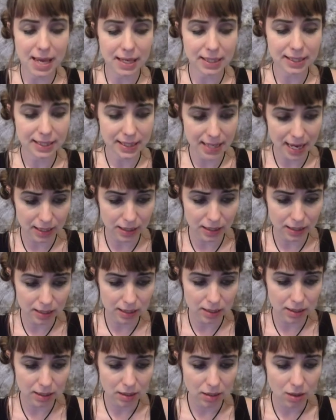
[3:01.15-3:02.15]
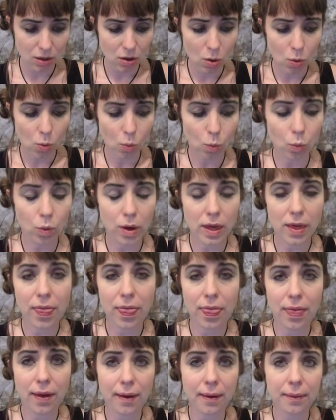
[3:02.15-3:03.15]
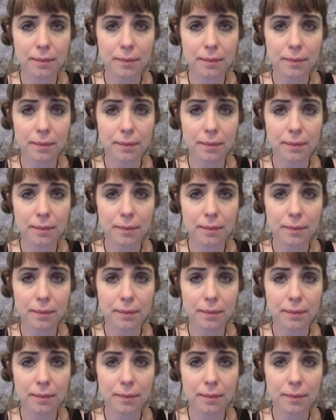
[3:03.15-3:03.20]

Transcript: sense with